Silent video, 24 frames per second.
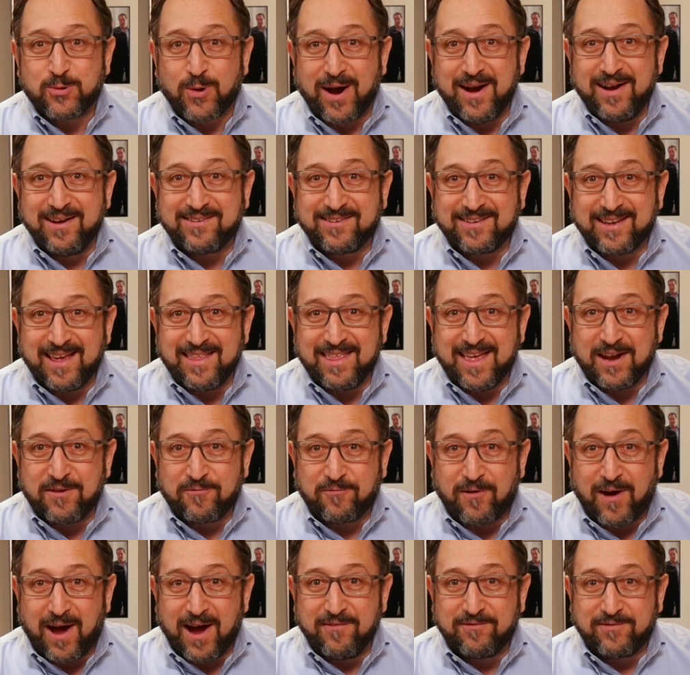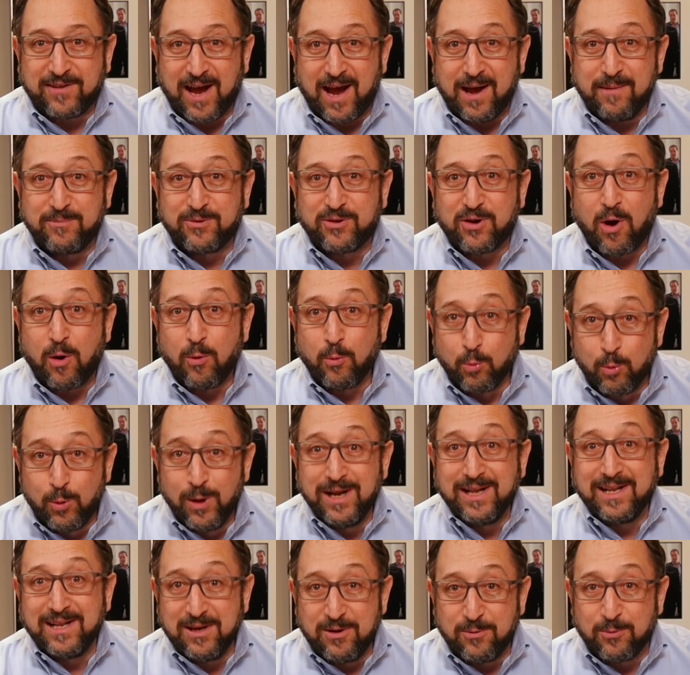try to say that 5 times
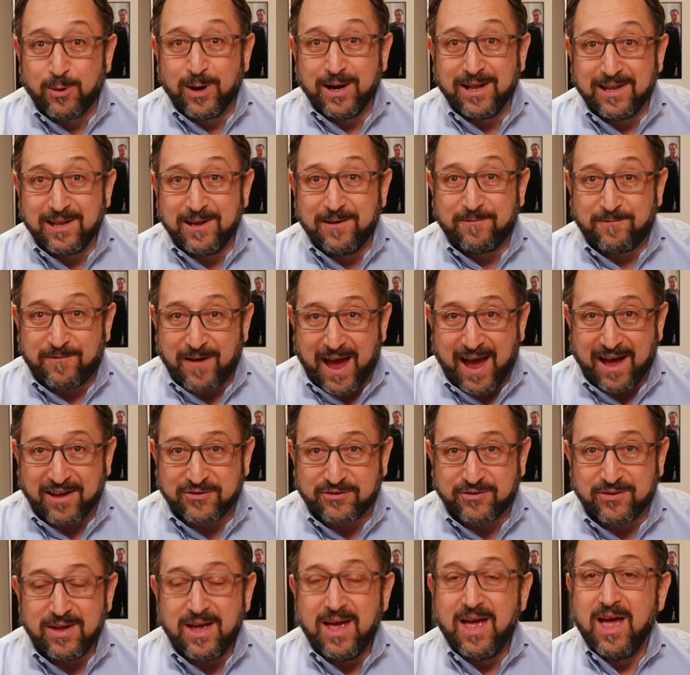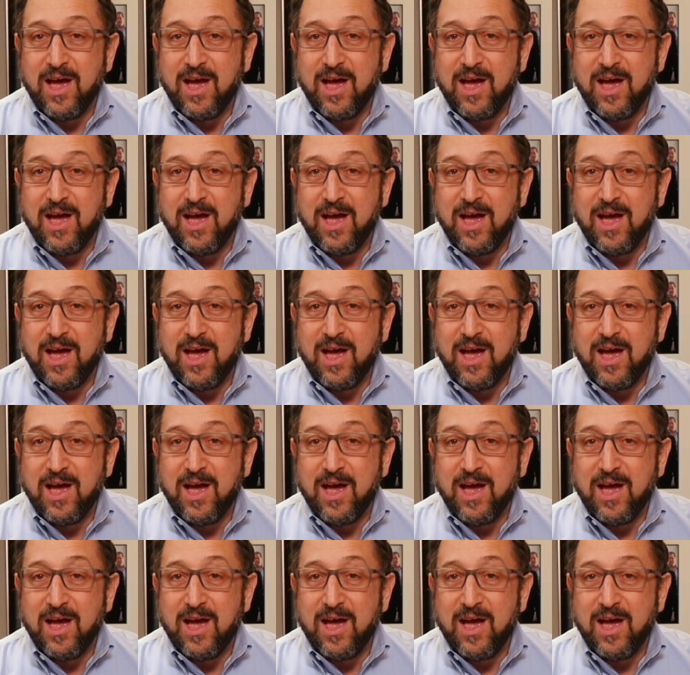really, really fast.